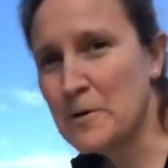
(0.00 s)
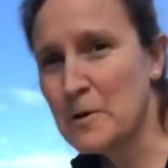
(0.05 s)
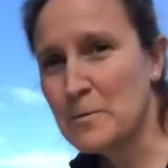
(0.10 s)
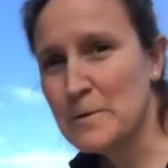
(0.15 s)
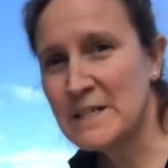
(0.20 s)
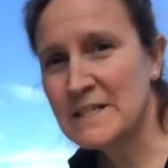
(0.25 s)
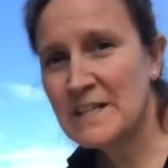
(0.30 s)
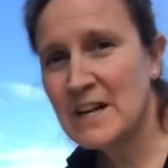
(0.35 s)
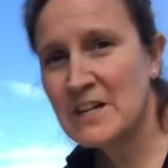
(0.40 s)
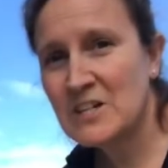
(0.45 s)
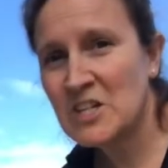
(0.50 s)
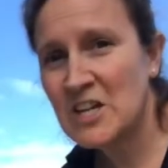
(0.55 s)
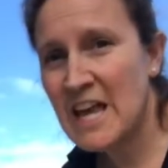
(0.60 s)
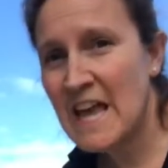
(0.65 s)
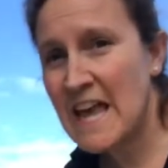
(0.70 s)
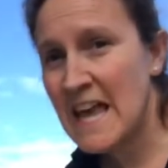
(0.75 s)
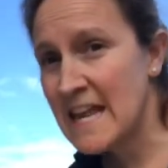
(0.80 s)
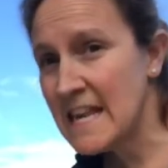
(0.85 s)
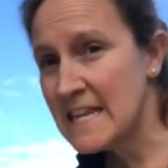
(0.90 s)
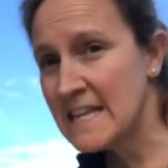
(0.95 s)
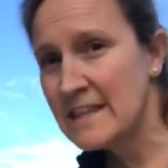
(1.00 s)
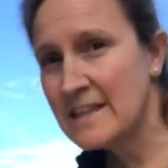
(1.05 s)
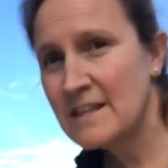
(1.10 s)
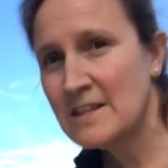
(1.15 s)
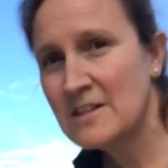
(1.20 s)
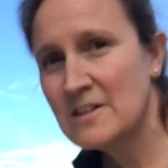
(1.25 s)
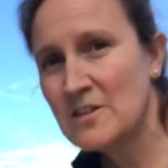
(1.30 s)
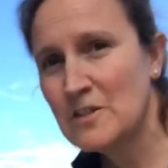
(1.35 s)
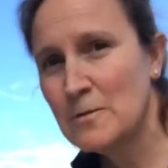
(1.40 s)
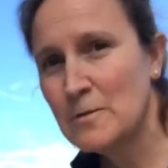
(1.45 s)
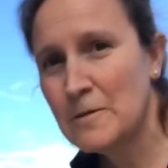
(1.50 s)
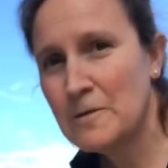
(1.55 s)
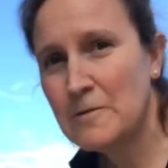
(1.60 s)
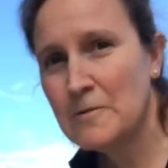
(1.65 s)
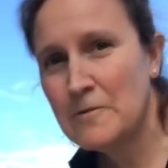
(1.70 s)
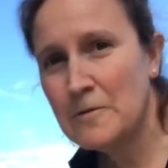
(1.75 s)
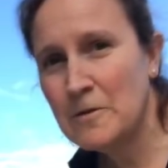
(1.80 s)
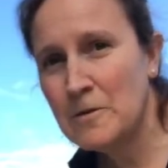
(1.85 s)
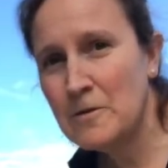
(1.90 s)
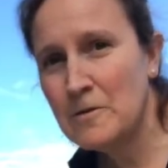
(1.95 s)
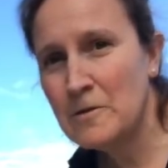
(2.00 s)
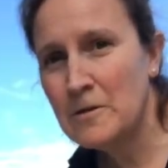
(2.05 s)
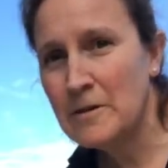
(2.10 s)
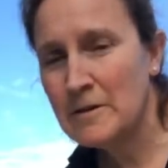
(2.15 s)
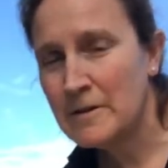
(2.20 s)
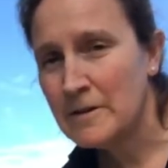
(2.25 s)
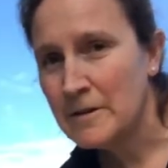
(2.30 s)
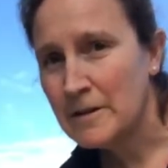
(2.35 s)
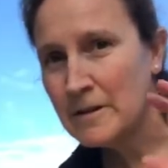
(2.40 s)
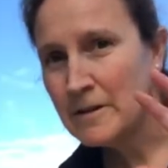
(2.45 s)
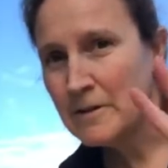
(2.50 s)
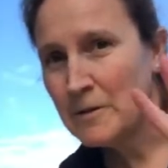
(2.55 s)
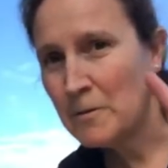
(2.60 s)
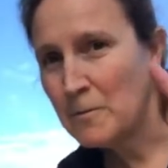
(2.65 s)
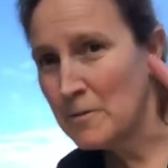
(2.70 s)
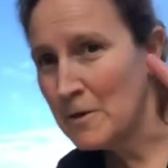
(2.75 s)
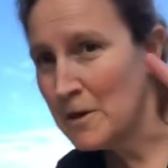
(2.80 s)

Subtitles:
we touch anything to do with food, what